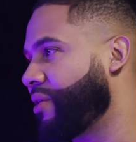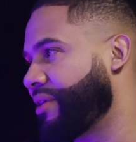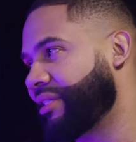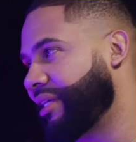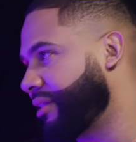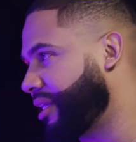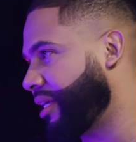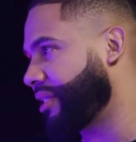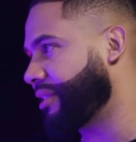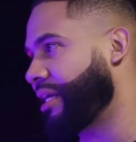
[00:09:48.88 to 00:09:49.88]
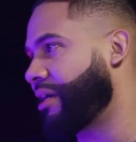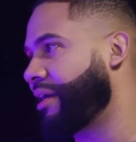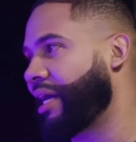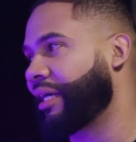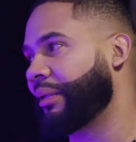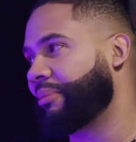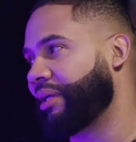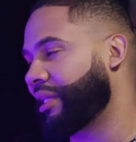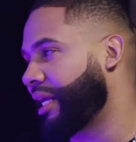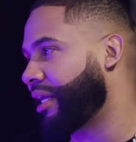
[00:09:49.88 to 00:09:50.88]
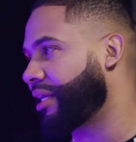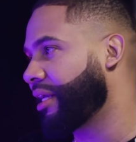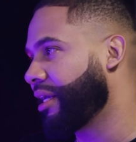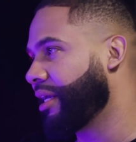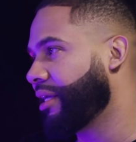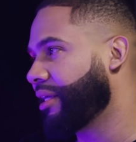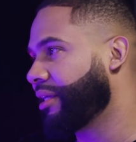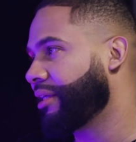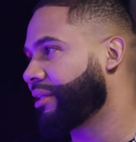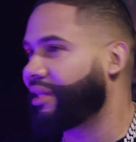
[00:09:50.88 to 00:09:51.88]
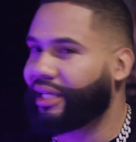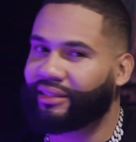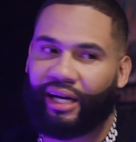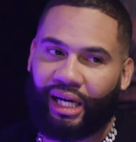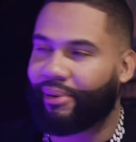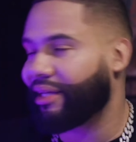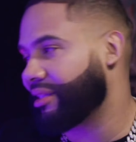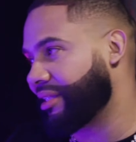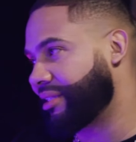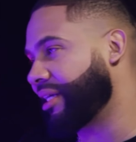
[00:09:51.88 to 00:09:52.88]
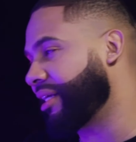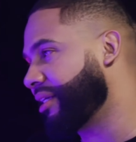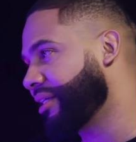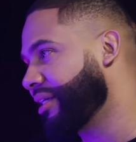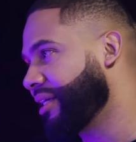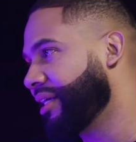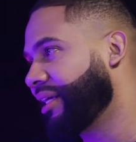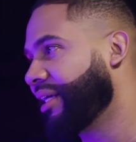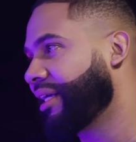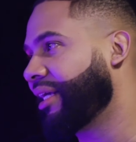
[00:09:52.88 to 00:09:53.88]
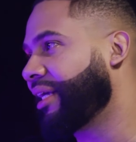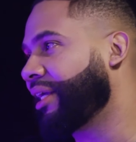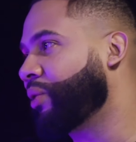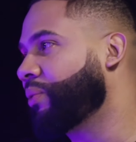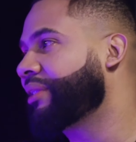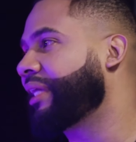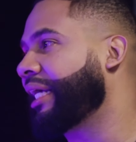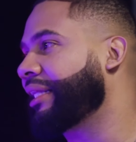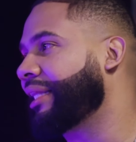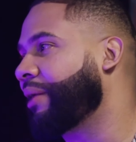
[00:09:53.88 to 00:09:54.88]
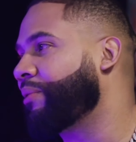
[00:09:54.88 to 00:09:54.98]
gonna say things that are not gonna be like things that everybody's gonna say. And you would think that